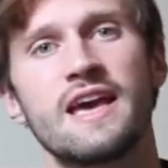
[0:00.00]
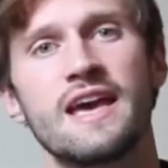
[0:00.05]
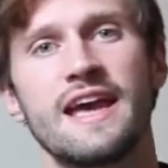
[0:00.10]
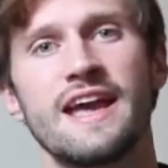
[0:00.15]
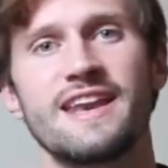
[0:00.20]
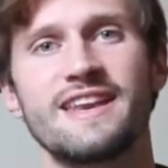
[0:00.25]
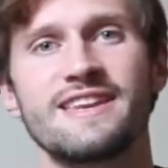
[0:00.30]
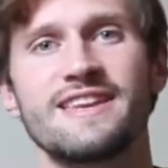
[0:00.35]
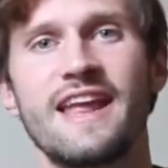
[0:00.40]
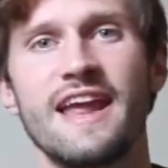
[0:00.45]

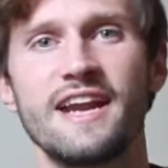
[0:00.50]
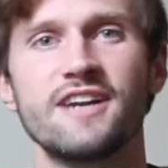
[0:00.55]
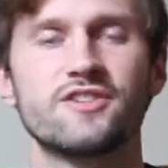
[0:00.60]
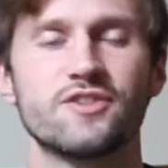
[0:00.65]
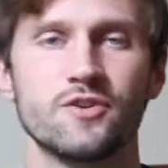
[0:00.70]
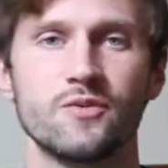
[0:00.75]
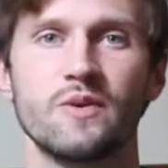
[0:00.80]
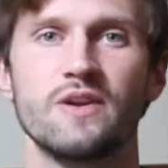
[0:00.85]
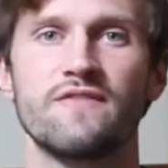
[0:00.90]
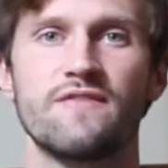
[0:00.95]
In
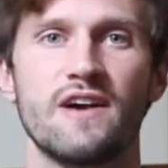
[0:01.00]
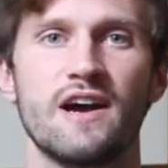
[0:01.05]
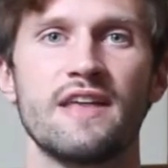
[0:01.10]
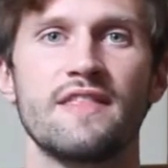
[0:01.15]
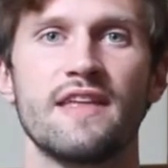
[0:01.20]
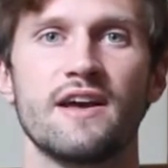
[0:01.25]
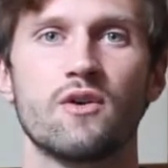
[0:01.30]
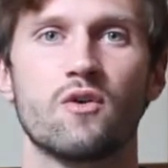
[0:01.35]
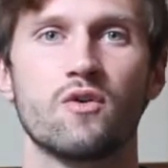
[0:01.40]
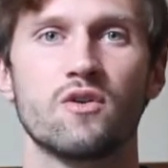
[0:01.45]
nature, we
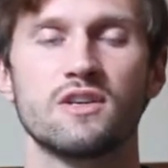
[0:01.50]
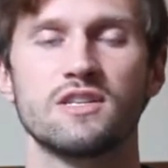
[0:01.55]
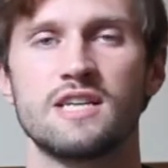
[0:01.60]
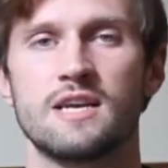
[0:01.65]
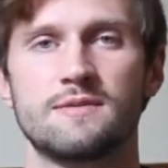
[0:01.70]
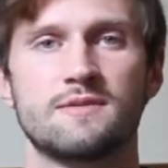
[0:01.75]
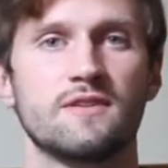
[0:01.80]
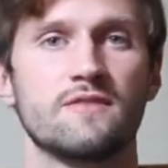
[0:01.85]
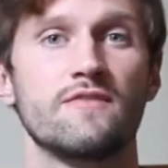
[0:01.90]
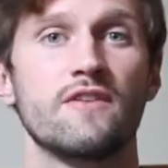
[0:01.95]
find that
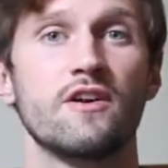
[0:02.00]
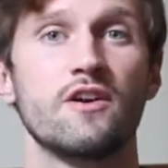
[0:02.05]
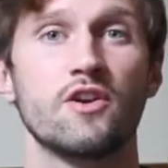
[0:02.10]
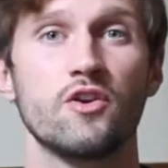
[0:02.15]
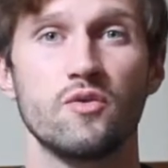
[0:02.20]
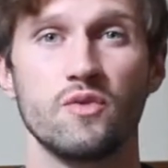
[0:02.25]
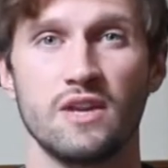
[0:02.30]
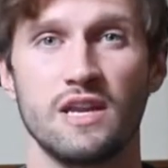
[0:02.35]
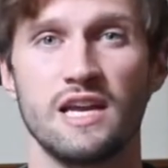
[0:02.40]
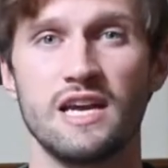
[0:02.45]
cordyceps is a very
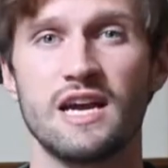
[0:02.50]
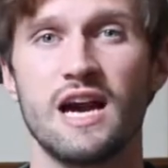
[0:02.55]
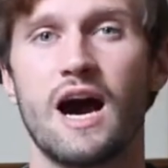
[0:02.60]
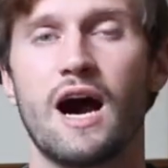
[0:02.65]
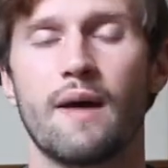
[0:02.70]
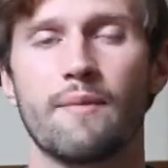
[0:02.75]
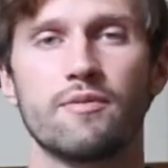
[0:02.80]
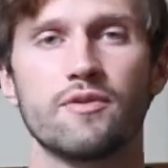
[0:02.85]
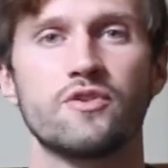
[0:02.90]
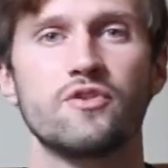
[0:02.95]
unique
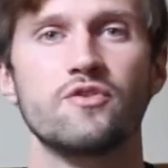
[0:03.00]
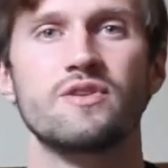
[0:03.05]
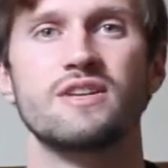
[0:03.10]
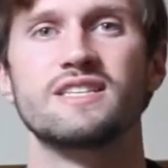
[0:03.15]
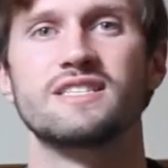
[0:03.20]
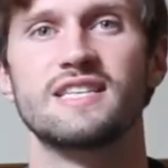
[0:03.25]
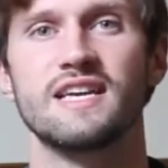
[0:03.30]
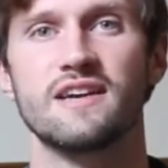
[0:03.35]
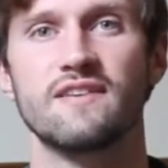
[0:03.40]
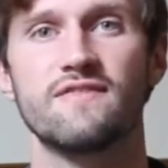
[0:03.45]

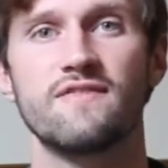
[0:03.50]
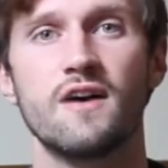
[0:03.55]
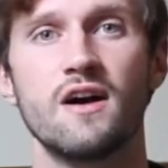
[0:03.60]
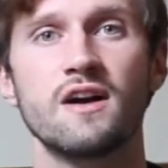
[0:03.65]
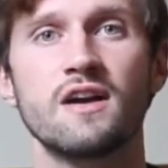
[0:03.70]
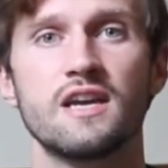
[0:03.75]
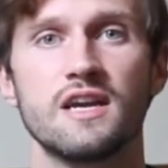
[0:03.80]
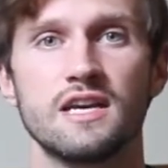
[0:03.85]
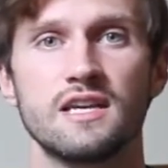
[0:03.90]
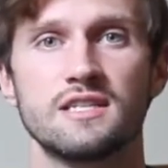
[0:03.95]
opportunistic
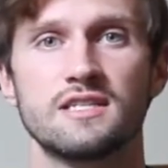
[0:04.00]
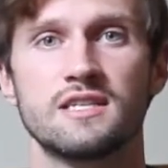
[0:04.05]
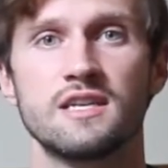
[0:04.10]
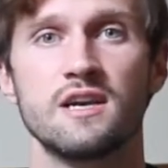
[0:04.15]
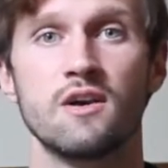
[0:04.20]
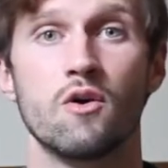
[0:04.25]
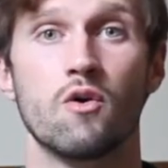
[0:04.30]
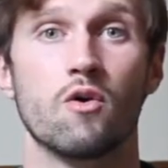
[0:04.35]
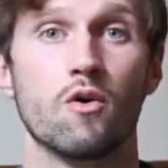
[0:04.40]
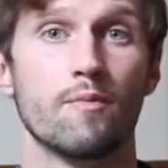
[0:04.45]

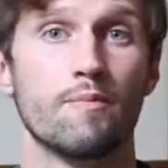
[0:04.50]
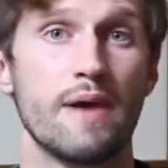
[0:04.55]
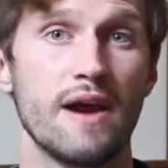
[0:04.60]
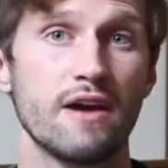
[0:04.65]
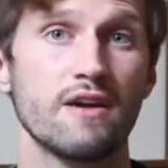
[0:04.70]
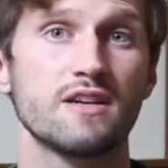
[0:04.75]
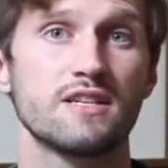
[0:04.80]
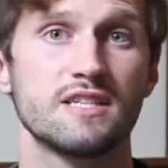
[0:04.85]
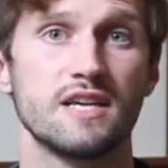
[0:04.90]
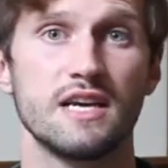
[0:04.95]
fungus or
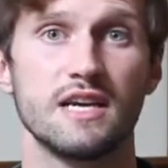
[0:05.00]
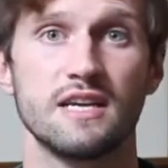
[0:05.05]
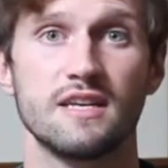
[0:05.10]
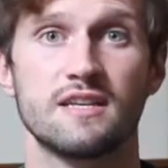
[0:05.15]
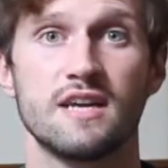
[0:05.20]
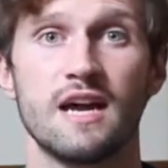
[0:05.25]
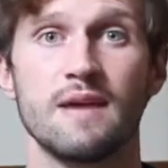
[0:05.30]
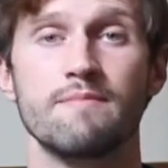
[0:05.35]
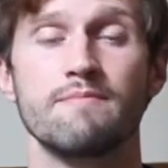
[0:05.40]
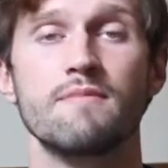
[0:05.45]
parasite
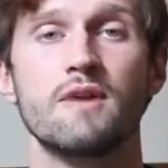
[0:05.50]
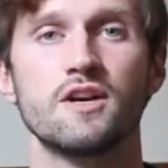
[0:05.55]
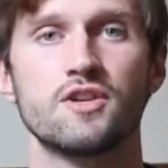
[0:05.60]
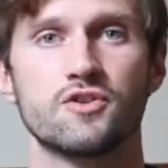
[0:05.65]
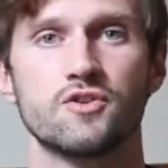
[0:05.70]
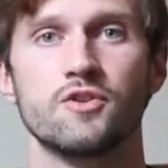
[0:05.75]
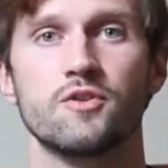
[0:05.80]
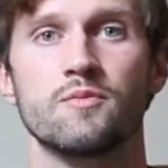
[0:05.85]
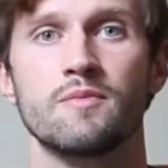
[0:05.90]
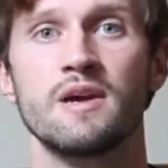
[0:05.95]
type
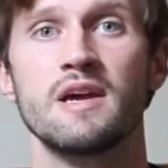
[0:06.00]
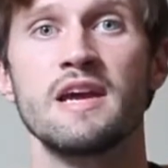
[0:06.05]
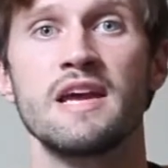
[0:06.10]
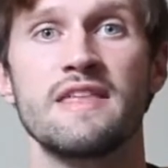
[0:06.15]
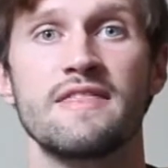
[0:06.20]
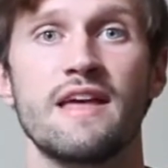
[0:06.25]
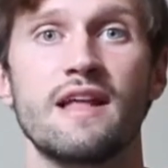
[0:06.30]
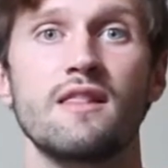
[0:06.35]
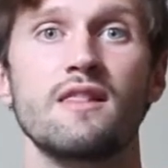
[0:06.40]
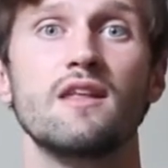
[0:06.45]
mushroom
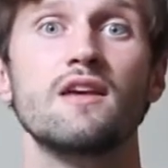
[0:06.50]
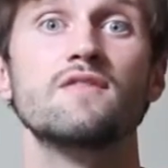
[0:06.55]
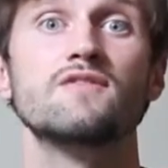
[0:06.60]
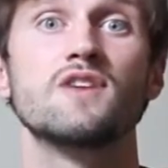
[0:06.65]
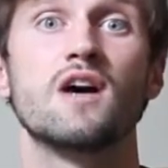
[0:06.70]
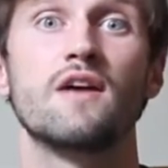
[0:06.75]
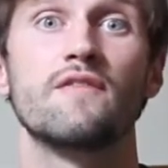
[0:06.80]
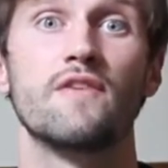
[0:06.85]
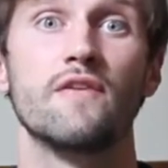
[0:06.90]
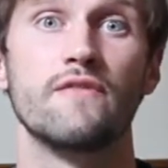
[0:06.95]
that lives
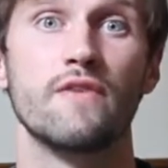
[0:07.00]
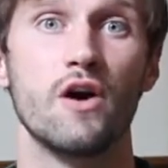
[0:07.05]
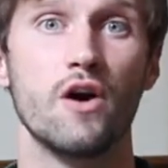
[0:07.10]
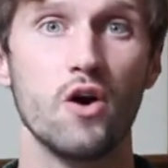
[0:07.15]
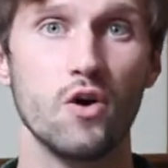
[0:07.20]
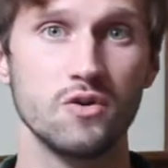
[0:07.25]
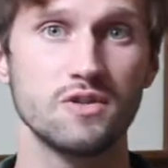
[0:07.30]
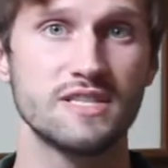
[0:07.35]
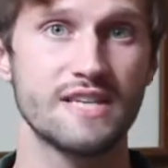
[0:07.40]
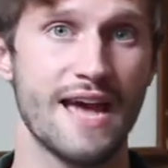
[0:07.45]
off of a
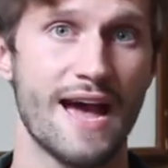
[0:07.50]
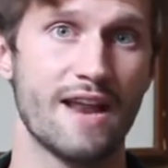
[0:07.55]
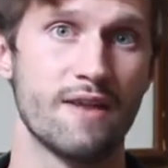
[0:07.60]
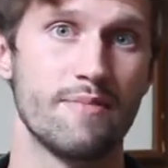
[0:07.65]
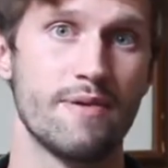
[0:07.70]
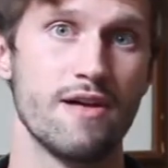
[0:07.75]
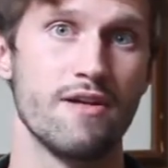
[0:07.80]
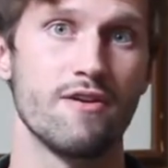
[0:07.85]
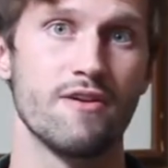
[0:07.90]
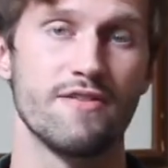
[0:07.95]
host
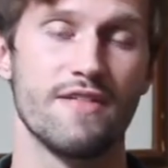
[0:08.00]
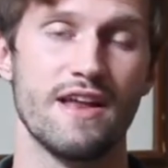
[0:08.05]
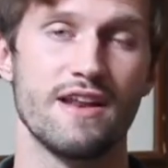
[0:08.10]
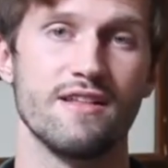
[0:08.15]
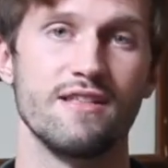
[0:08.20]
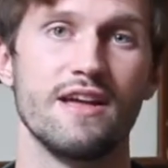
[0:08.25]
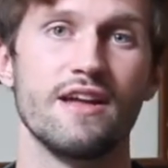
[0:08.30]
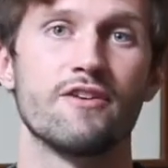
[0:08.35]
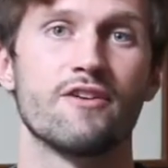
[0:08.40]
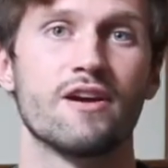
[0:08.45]
caterpillar that
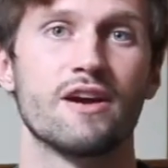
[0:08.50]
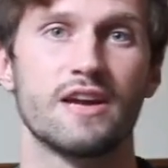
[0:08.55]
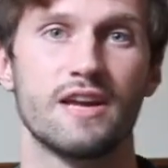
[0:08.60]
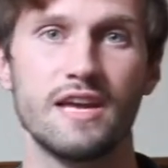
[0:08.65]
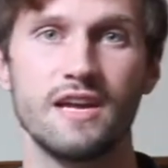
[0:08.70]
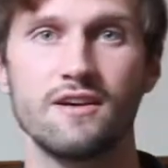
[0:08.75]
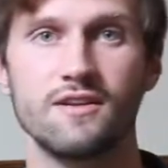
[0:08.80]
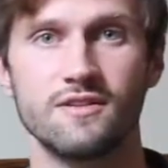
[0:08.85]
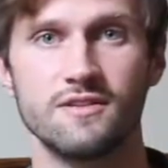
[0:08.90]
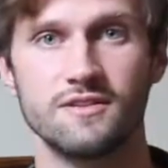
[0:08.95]
it later on
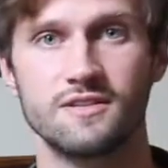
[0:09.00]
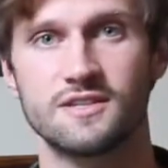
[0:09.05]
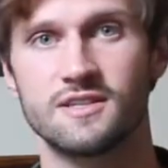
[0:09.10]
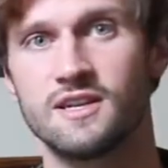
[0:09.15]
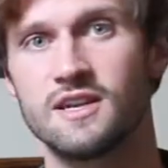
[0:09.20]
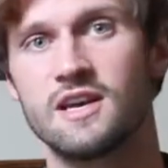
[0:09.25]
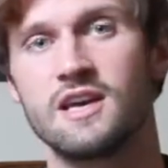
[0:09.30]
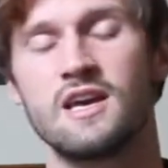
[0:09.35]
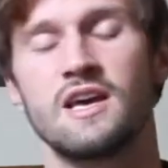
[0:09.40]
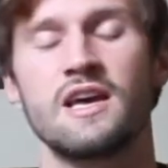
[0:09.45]
kills.